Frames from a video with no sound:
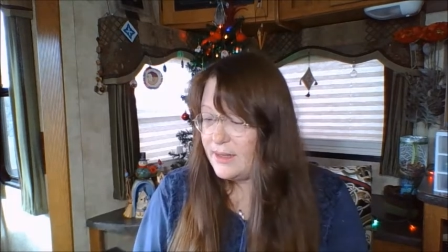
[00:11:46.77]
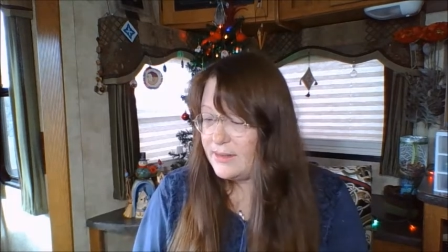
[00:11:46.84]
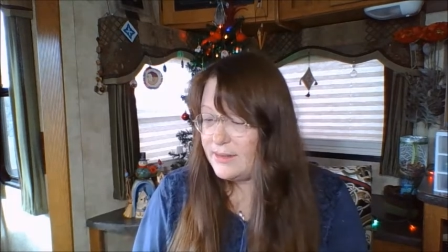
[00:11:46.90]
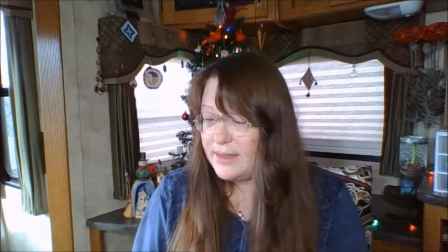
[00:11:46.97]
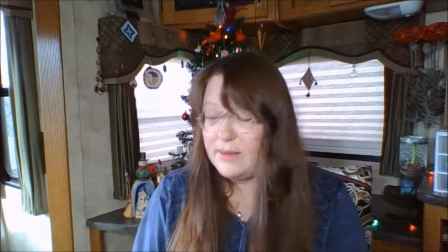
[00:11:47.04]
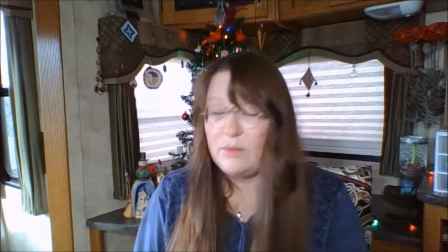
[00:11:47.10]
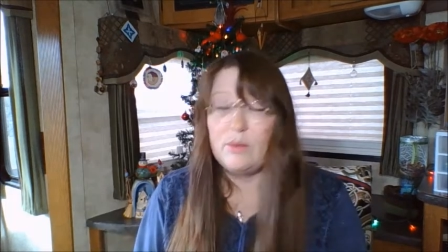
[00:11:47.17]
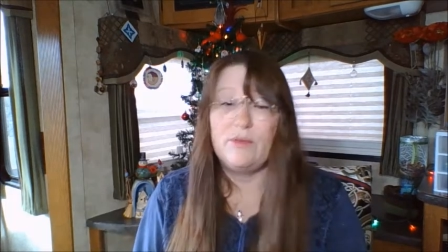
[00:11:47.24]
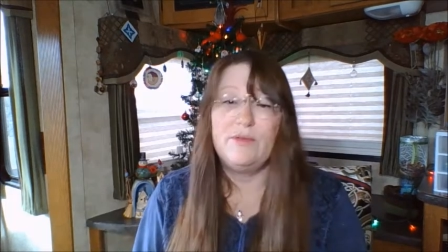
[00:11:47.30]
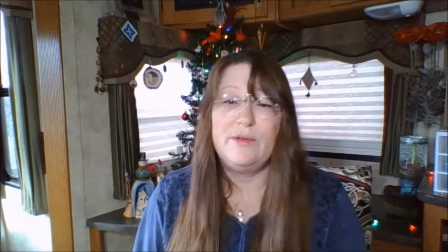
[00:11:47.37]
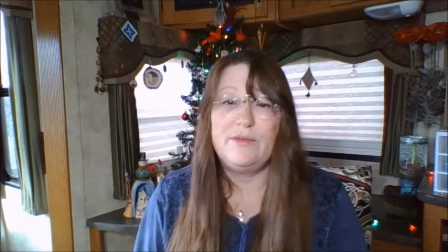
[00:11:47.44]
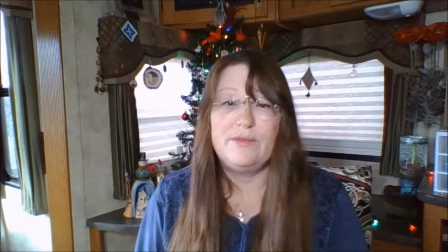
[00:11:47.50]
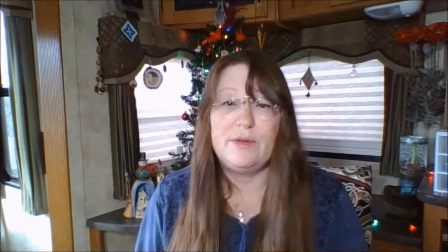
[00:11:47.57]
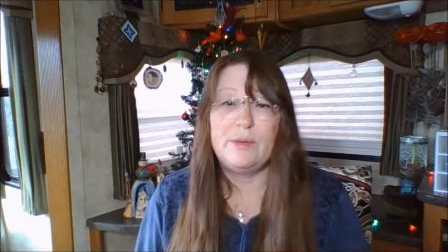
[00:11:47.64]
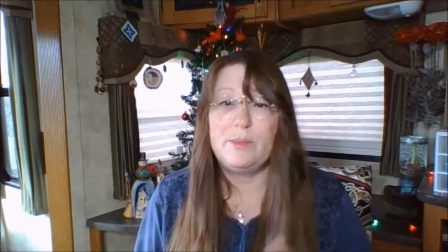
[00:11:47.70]
they were
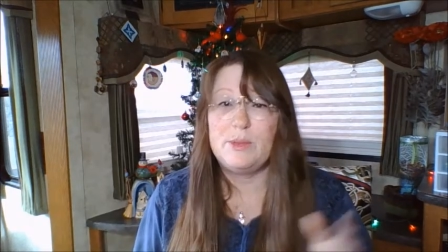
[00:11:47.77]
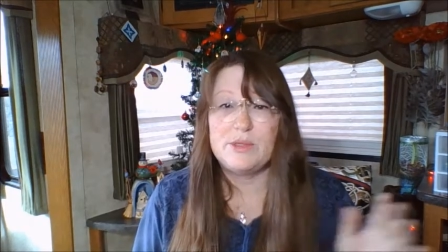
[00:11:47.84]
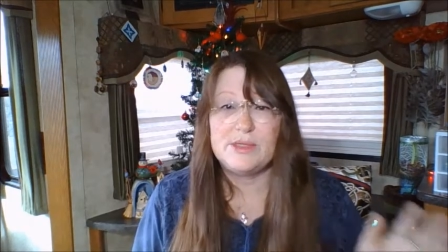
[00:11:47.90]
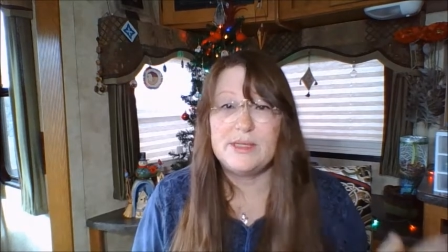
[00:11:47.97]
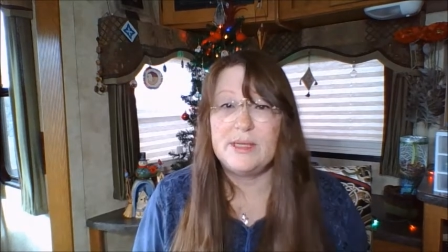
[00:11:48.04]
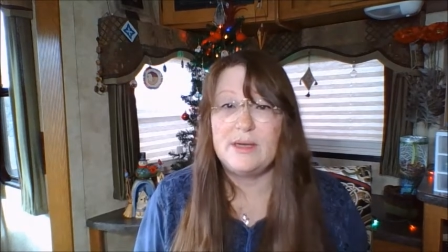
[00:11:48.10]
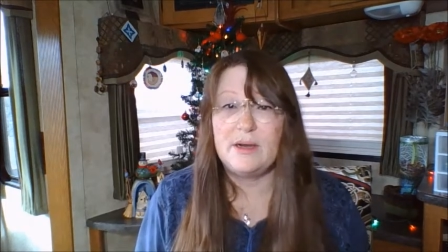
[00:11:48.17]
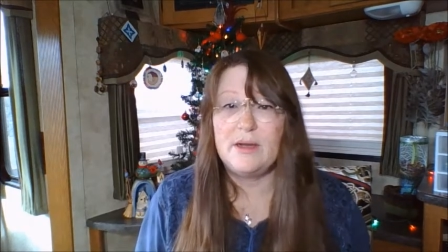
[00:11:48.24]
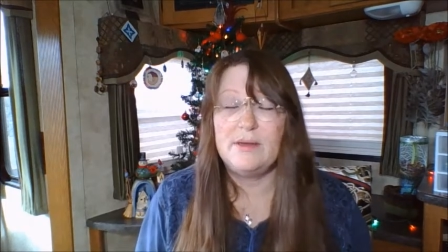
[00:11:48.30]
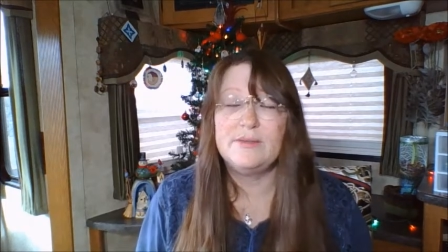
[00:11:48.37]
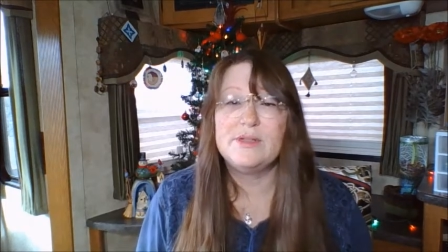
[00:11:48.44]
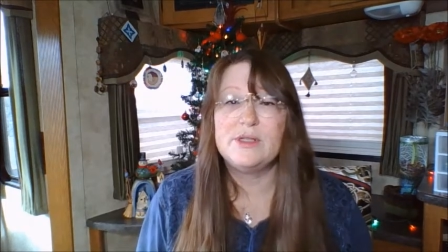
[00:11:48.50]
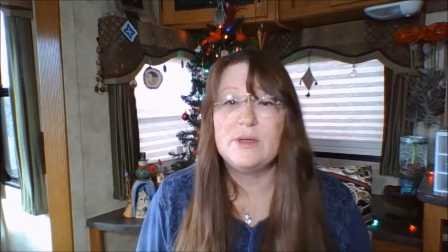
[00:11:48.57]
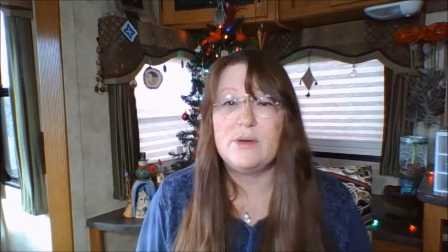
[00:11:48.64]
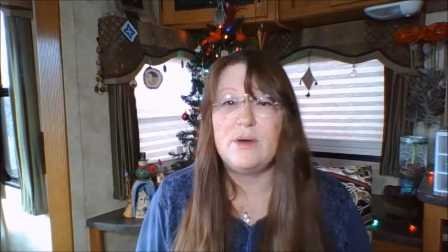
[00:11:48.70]
50% off,
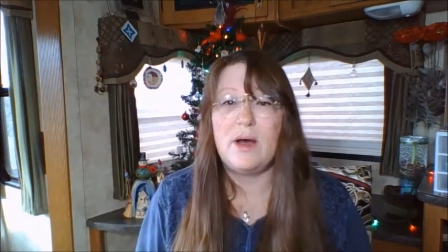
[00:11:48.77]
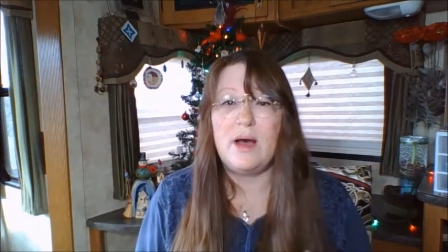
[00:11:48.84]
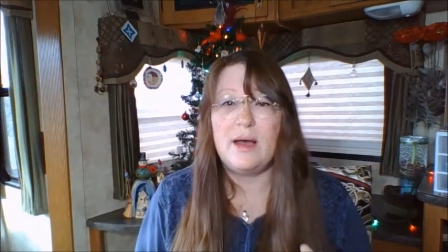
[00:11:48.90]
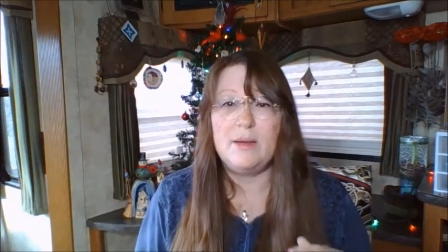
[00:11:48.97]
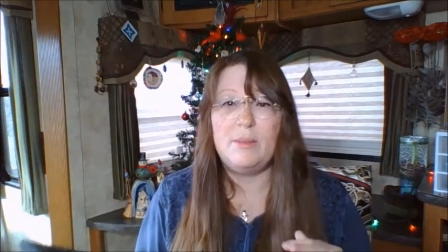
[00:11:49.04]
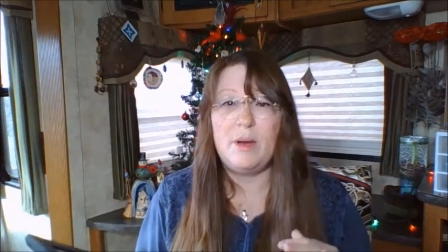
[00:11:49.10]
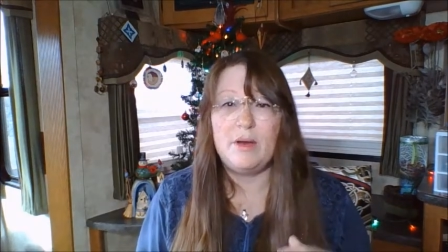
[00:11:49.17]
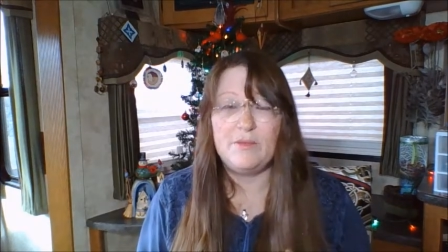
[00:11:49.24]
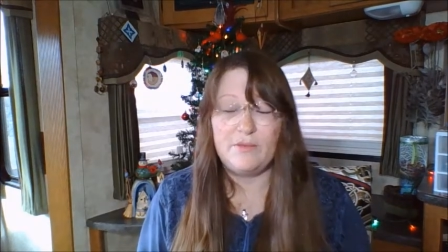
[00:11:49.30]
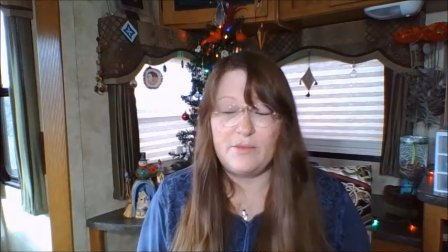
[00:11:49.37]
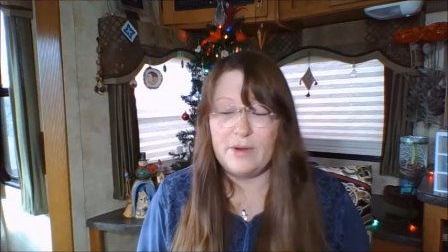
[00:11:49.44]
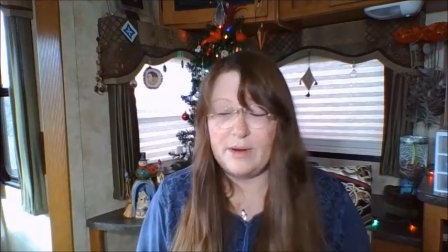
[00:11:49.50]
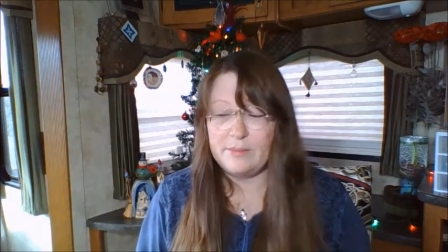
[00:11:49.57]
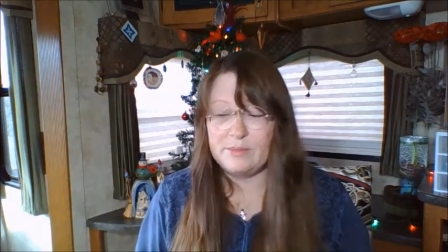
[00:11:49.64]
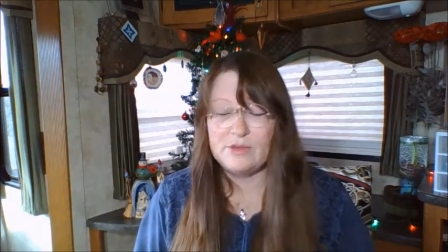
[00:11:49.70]
so I bought
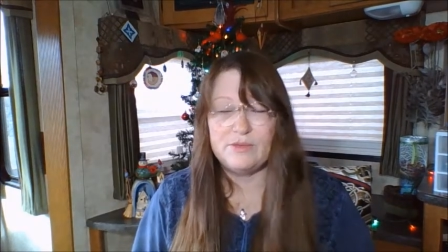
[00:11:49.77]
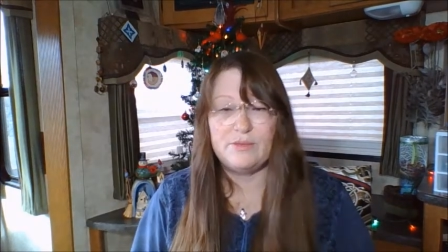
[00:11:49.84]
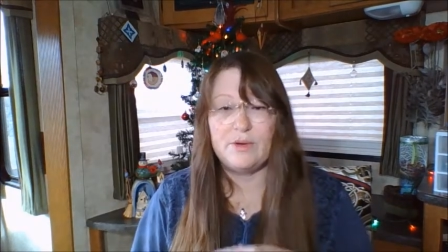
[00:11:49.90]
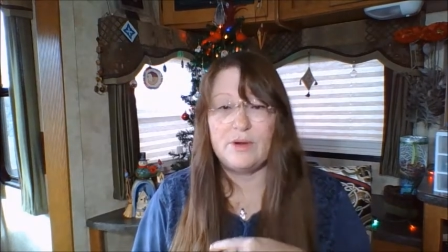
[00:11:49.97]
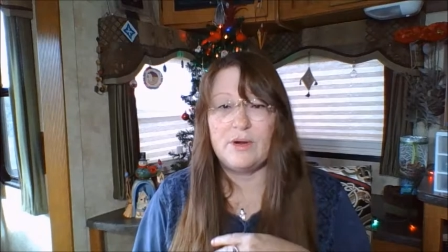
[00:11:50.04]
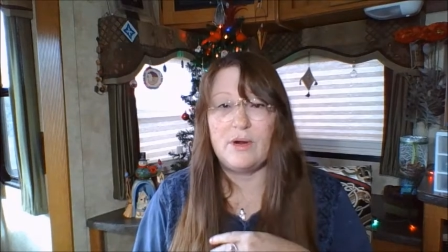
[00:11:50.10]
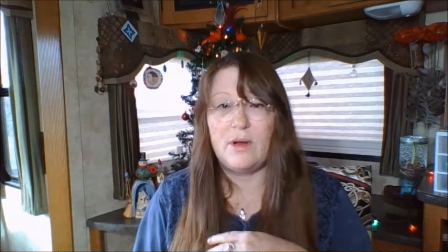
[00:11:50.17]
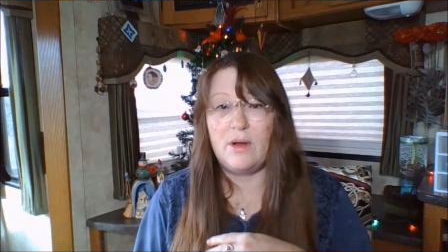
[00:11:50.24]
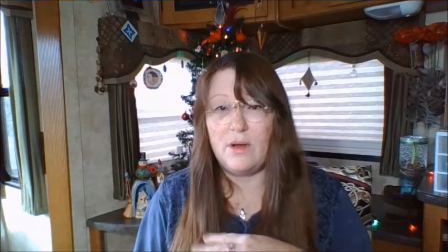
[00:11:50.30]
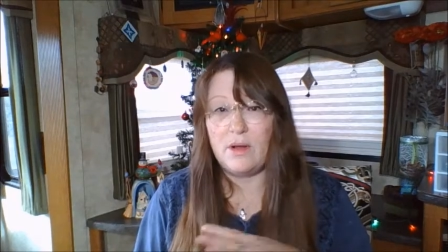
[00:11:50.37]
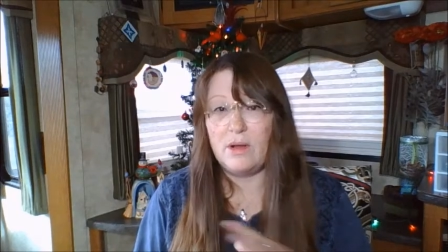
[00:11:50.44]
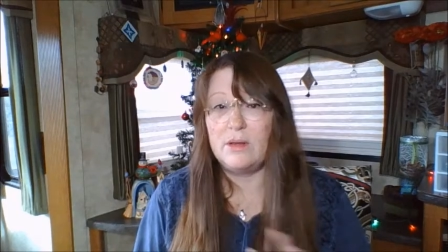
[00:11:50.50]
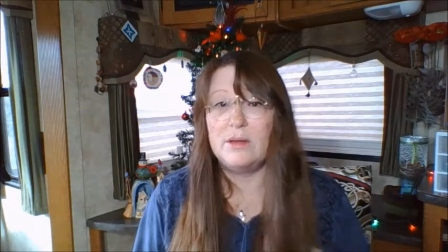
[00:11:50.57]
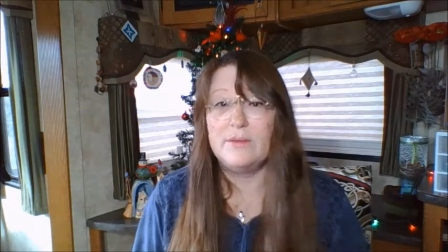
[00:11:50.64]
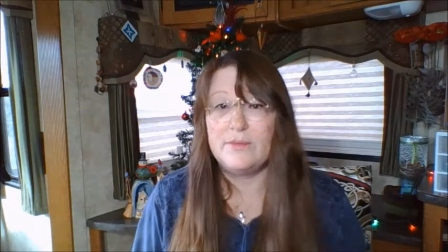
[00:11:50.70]
frames for
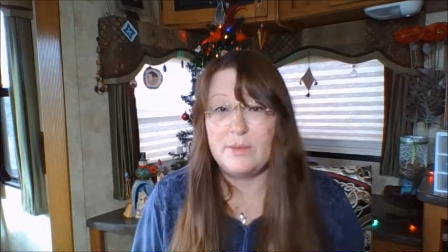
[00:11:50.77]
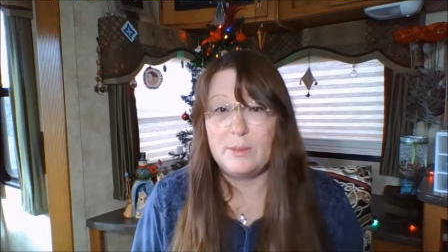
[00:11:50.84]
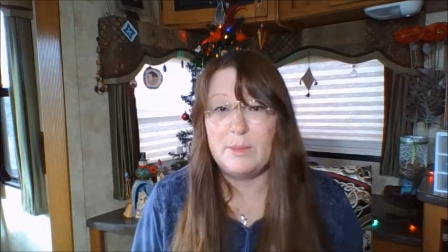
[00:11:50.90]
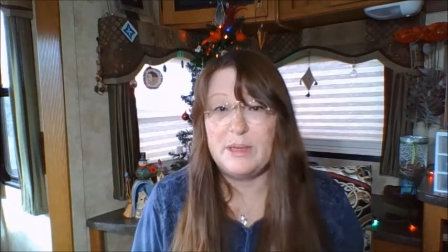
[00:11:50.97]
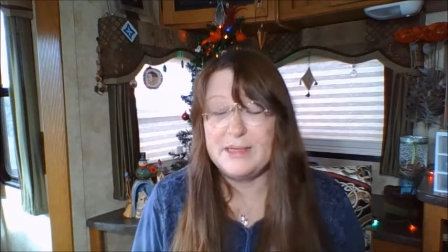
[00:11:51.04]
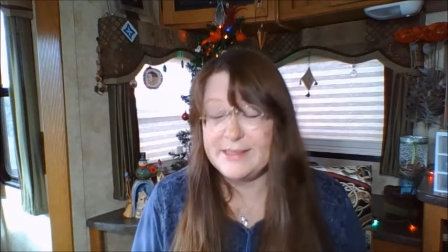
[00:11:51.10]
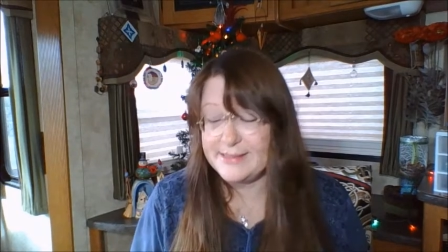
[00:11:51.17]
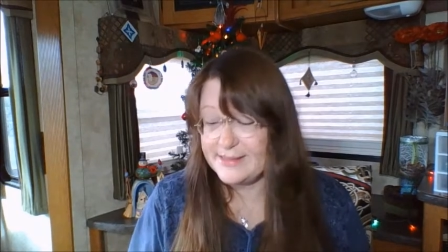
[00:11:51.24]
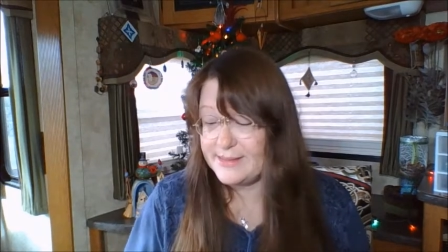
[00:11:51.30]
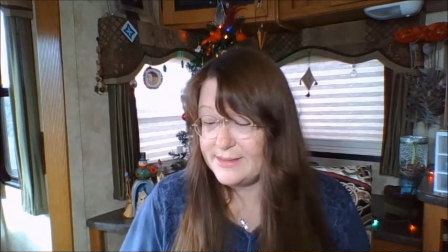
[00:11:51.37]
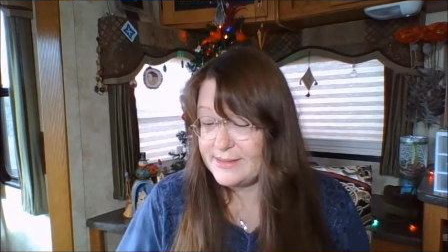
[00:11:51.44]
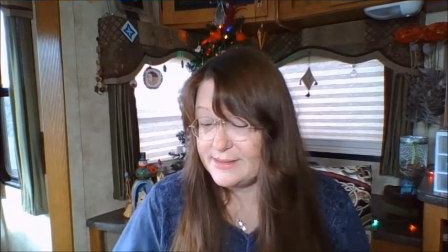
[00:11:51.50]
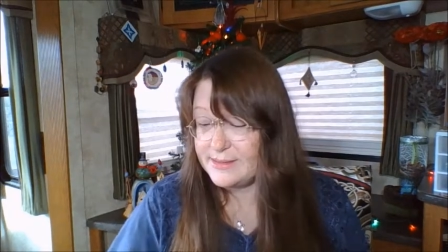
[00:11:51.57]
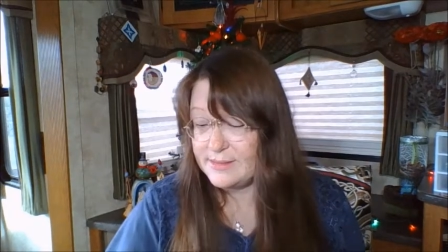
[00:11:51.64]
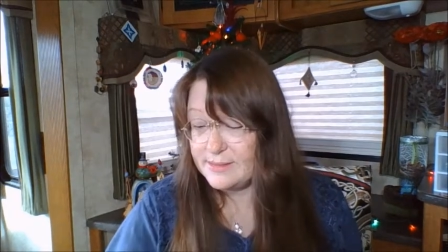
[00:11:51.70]
all of the
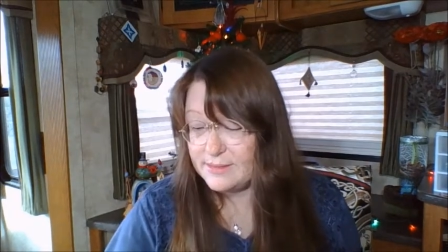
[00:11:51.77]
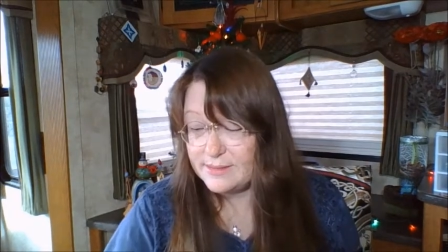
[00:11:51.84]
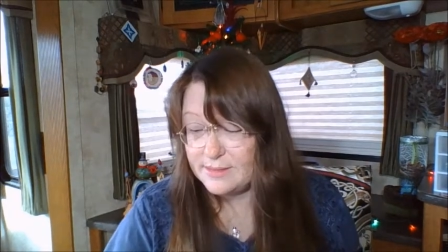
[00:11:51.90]
pieces.